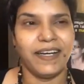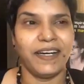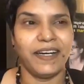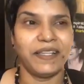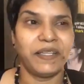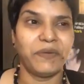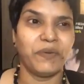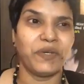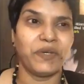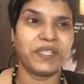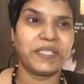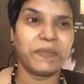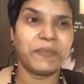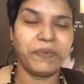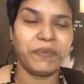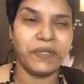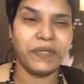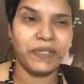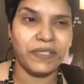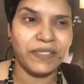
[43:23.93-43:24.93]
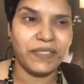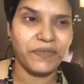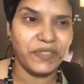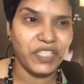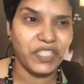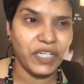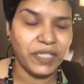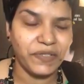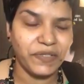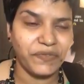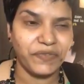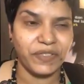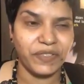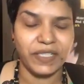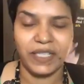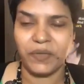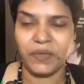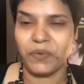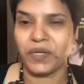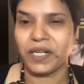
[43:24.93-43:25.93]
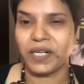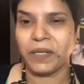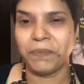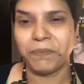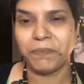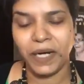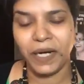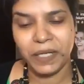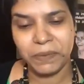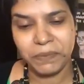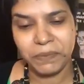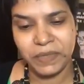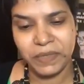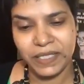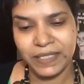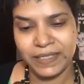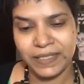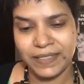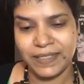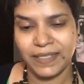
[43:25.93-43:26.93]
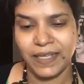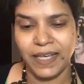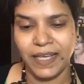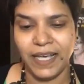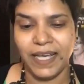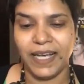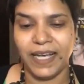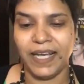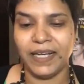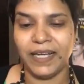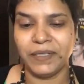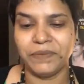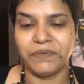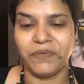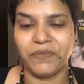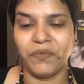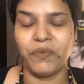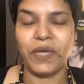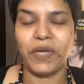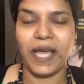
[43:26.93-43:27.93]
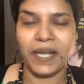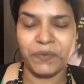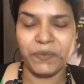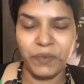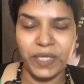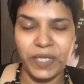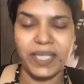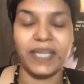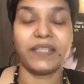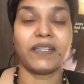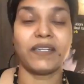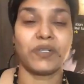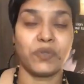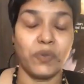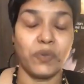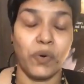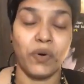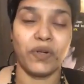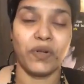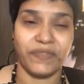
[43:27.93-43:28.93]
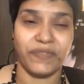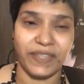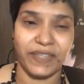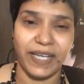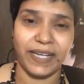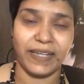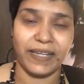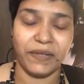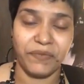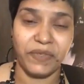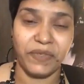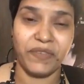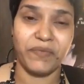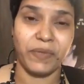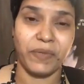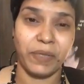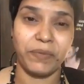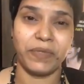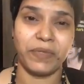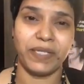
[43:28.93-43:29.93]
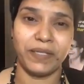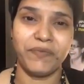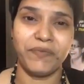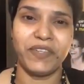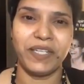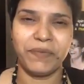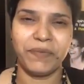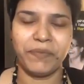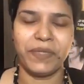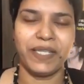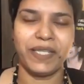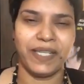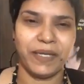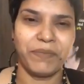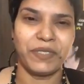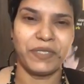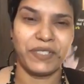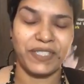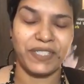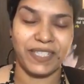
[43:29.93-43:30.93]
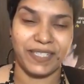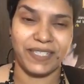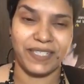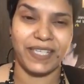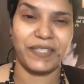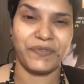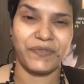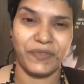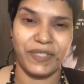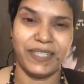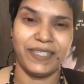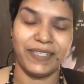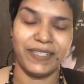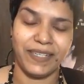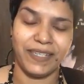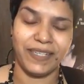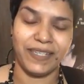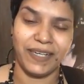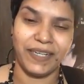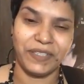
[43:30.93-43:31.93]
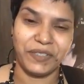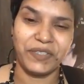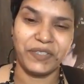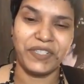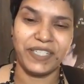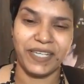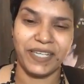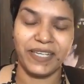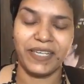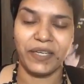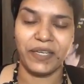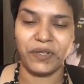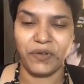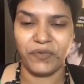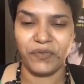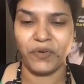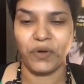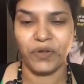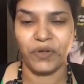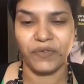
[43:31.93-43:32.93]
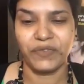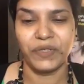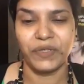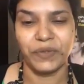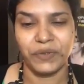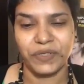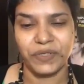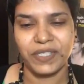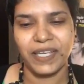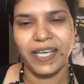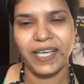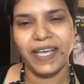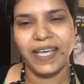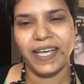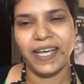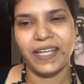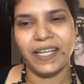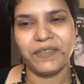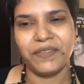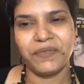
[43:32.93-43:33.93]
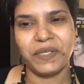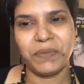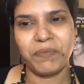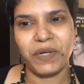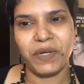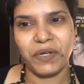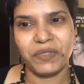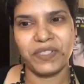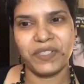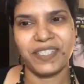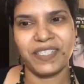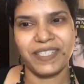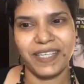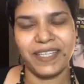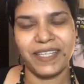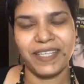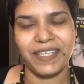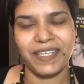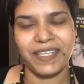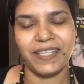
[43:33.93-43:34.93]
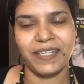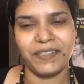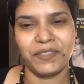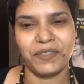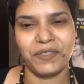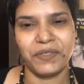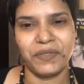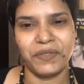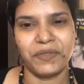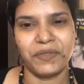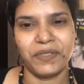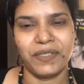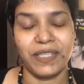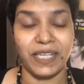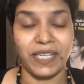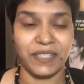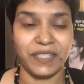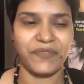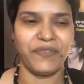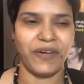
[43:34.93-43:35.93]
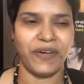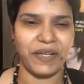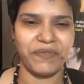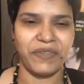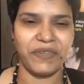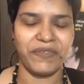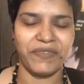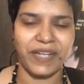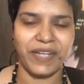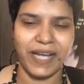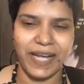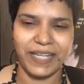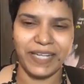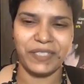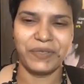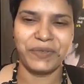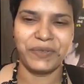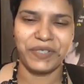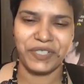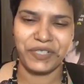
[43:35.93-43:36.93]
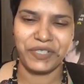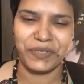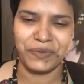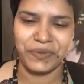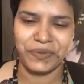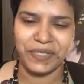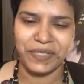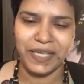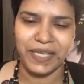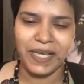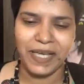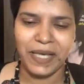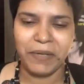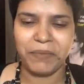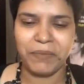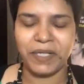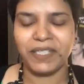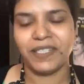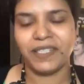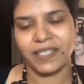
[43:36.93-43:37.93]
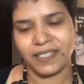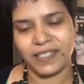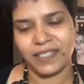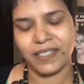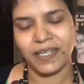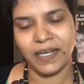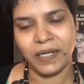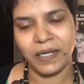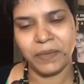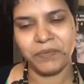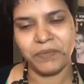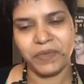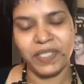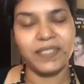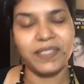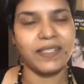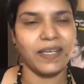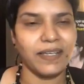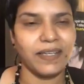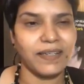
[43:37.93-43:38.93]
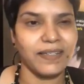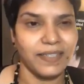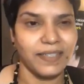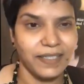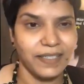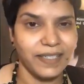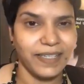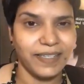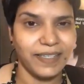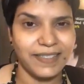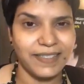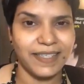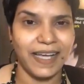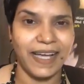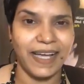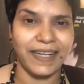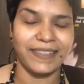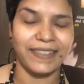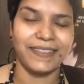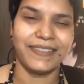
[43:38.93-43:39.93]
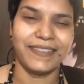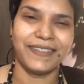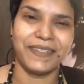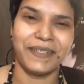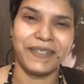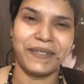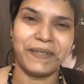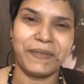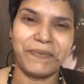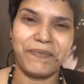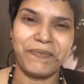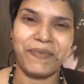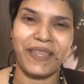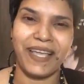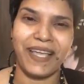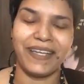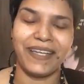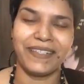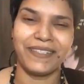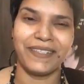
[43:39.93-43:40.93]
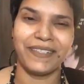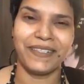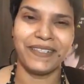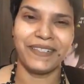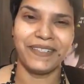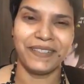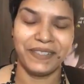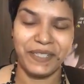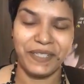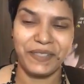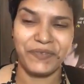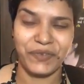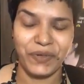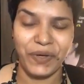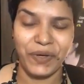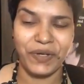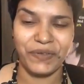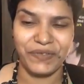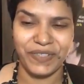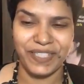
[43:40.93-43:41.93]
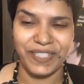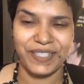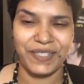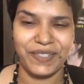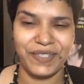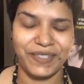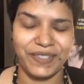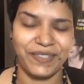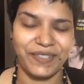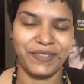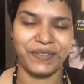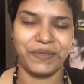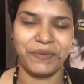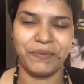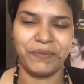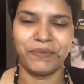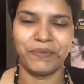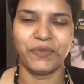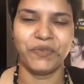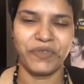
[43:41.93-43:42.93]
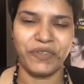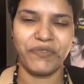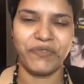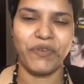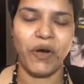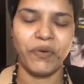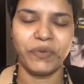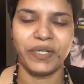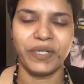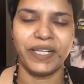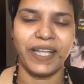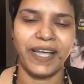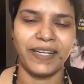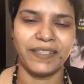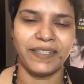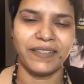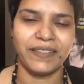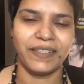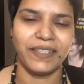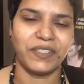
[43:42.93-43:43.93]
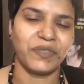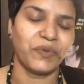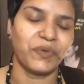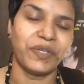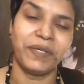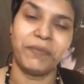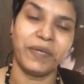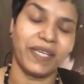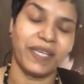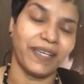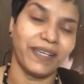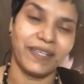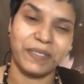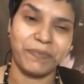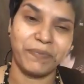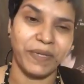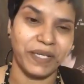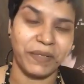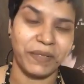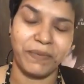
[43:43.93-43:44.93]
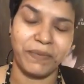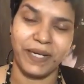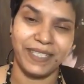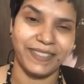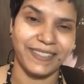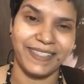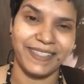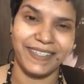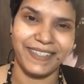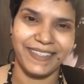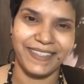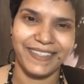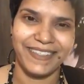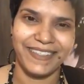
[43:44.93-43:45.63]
they want zippers which are different, they want compartments, and we cater to all of that, and we've been able to successfully take care of all of those, and very proud to say that thus far we've had no issues. But yes, these are learnings and learnings for all of us, moving forward, and it's only making us better by the day.